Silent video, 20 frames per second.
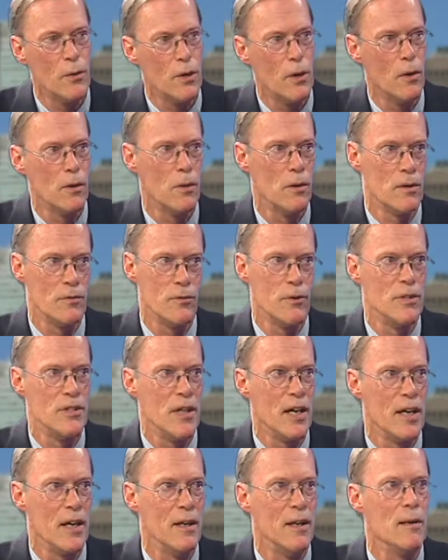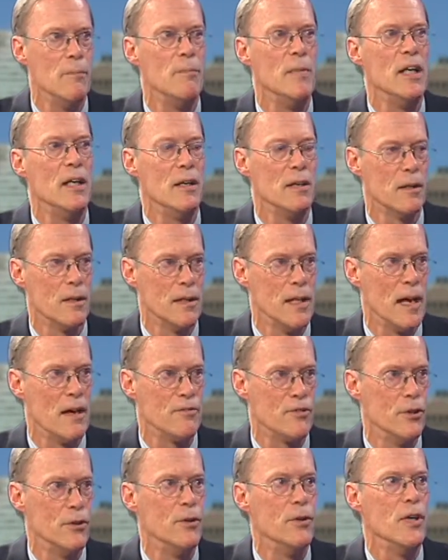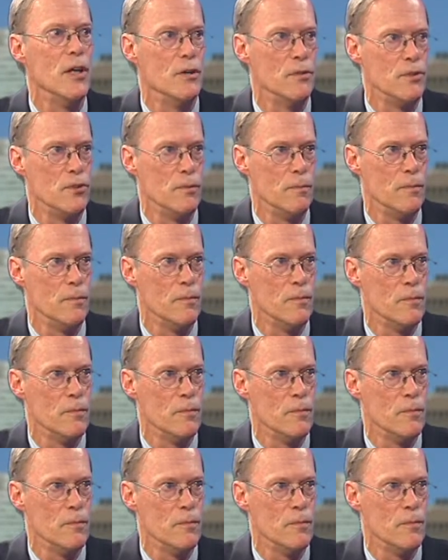I would go look for a ticket immediately after New Year's.